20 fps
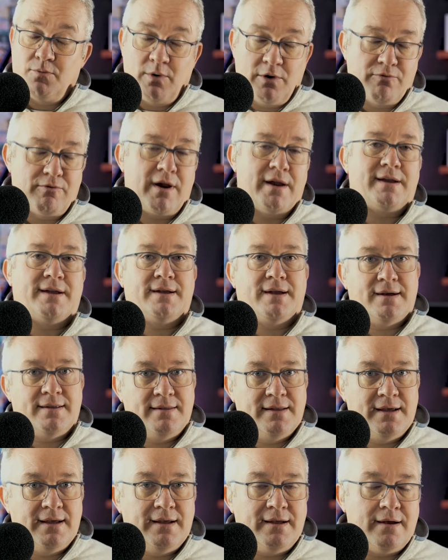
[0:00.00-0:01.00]
the will writing
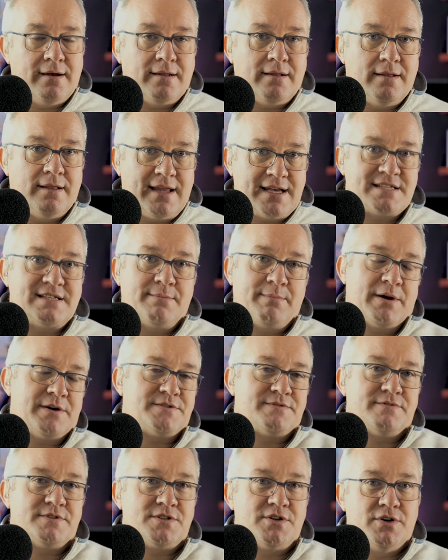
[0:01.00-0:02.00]
and the lasting
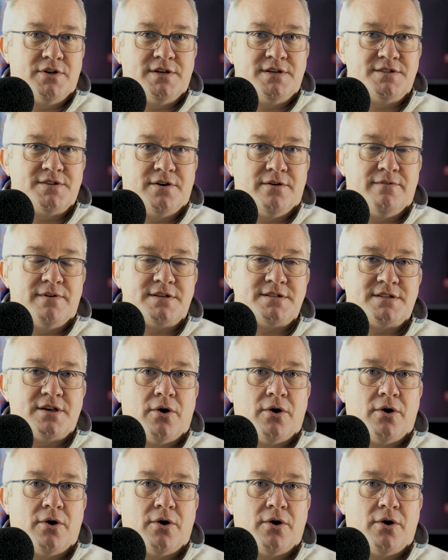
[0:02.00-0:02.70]
powers of attorney service.